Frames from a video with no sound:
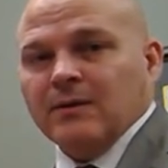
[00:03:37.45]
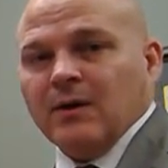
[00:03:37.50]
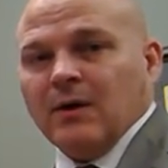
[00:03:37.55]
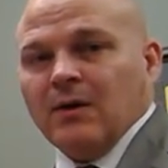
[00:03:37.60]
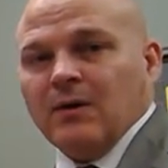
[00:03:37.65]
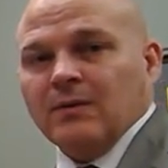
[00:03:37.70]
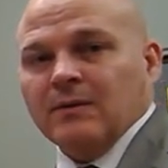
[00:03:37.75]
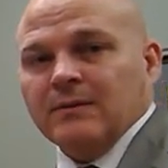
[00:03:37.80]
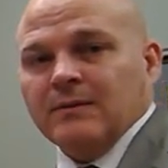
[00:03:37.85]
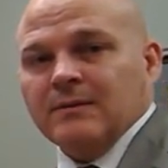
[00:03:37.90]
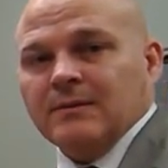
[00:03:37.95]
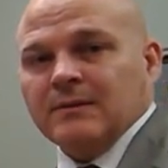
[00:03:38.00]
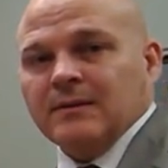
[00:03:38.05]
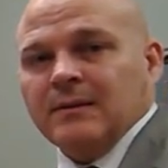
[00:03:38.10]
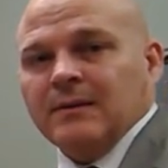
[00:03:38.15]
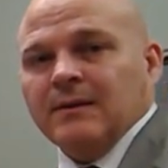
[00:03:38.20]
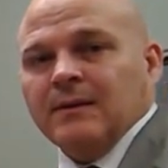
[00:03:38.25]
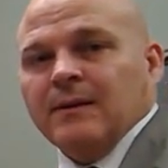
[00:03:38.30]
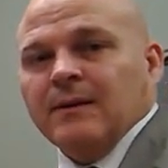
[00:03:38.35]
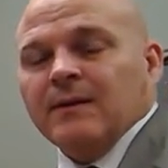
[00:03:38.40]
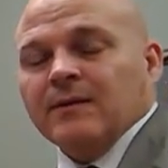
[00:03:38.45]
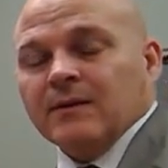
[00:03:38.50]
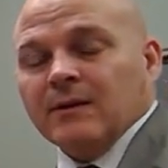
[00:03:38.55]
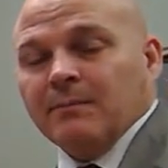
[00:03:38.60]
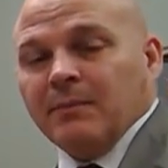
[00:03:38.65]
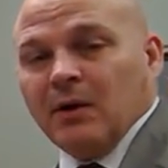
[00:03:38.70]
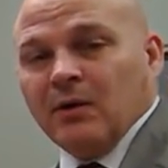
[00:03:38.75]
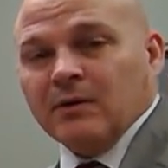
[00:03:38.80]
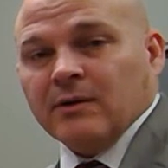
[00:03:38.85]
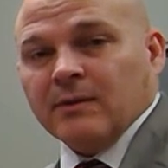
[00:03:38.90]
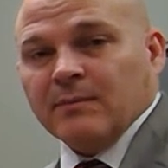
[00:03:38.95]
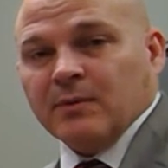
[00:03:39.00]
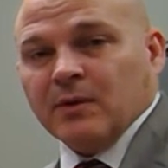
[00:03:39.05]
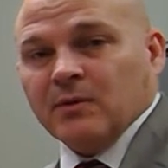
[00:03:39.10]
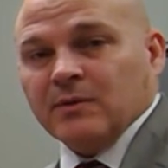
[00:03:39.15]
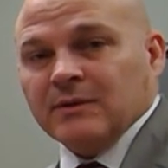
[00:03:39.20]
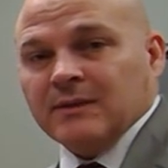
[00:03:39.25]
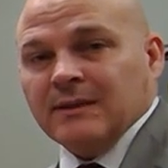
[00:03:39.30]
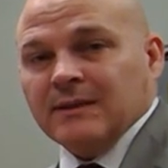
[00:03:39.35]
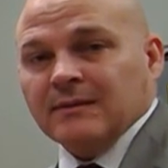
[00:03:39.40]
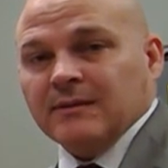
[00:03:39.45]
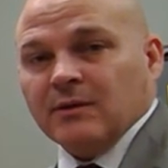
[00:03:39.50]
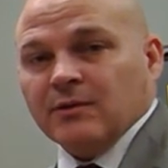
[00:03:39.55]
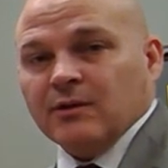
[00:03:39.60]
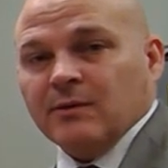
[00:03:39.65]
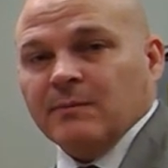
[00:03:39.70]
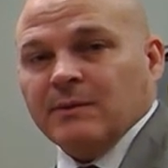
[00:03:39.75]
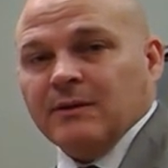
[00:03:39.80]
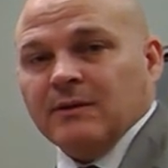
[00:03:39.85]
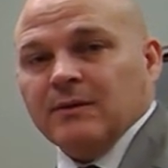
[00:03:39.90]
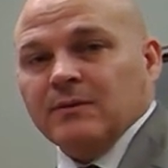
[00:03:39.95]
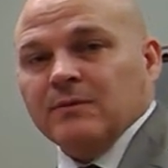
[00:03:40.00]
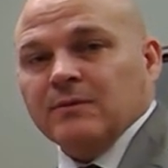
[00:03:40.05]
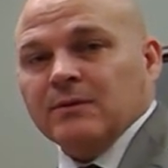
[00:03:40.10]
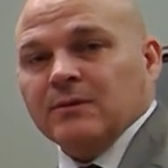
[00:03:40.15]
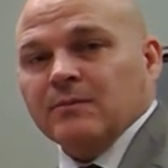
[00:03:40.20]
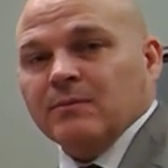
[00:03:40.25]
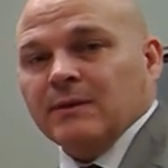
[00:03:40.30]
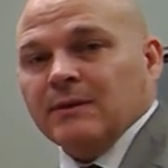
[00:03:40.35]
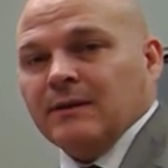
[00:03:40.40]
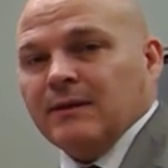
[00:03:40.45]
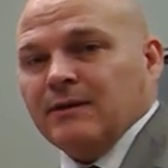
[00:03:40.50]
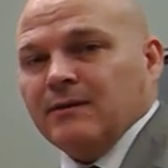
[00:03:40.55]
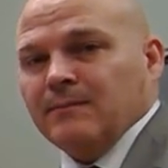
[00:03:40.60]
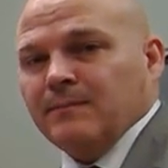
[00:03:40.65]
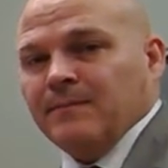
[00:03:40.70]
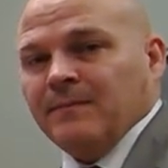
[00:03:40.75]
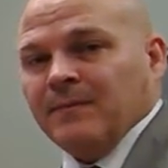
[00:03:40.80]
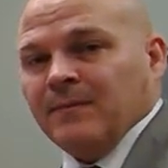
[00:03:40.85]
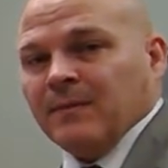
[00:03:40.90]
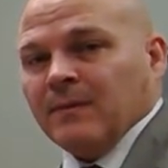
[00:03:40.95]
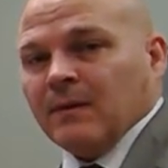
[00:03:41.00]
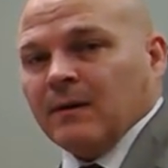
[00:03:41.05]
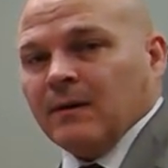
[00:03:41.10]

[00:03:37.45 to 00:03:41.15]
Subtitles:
The bulk of the proceeds are to be used to redeem